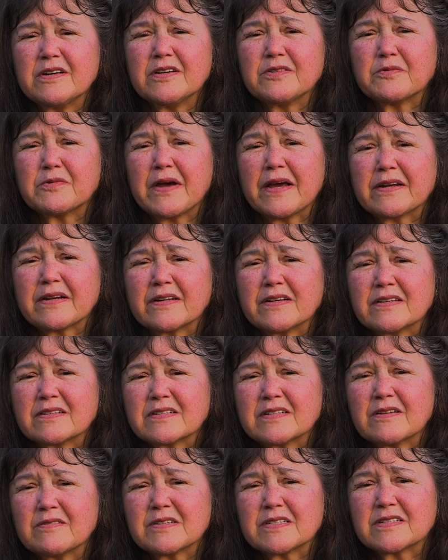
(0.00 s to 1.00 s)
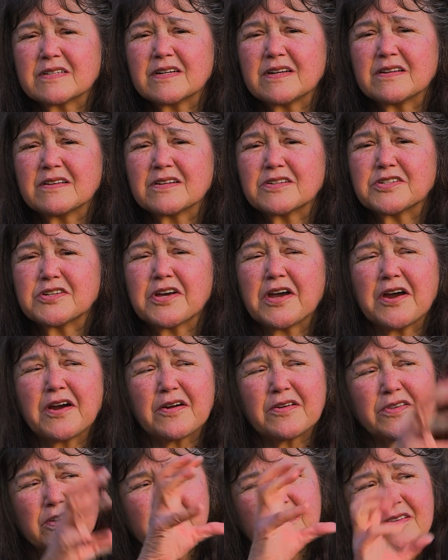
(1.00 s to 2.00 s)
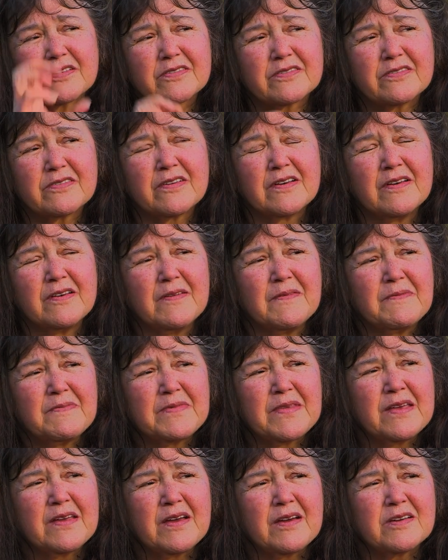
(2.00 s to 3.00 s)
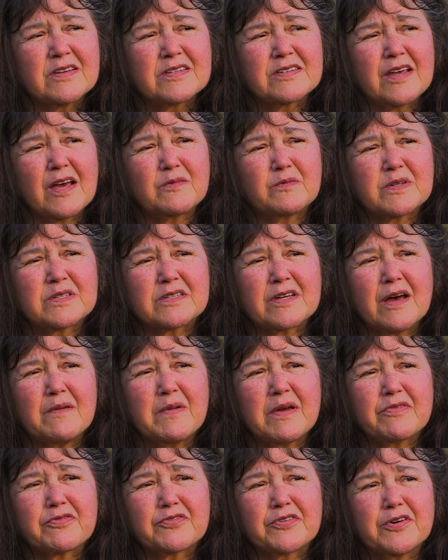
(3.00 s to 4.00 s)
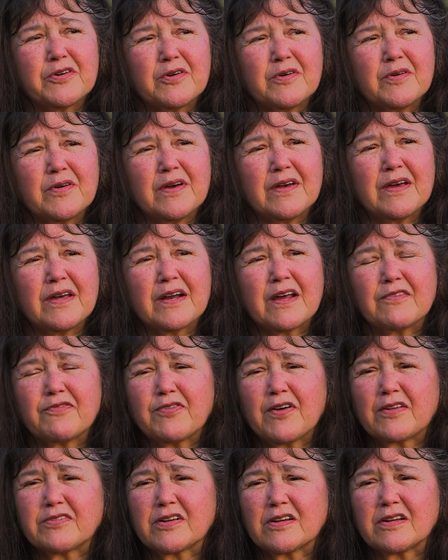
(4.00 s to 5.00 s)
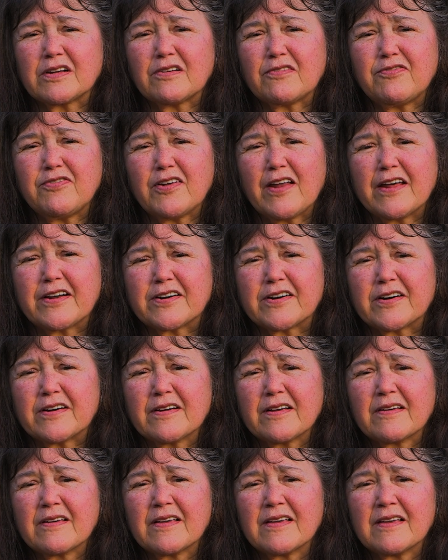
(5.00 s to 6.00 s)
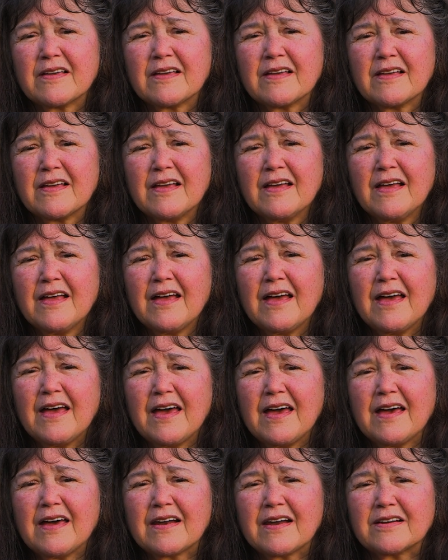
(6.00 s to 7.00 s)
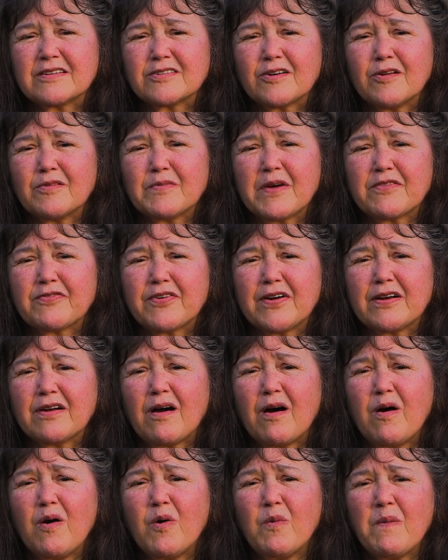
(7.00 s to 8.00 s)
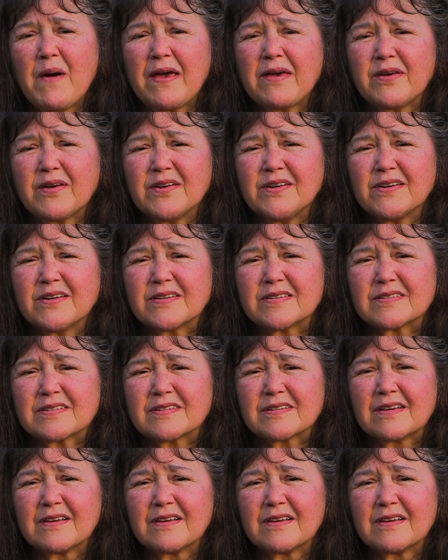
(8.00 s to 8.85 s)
in Redlands. I was sitting in a chair in the sun was coming through and I felt a little flutter. And I told my friend, oh my goodness,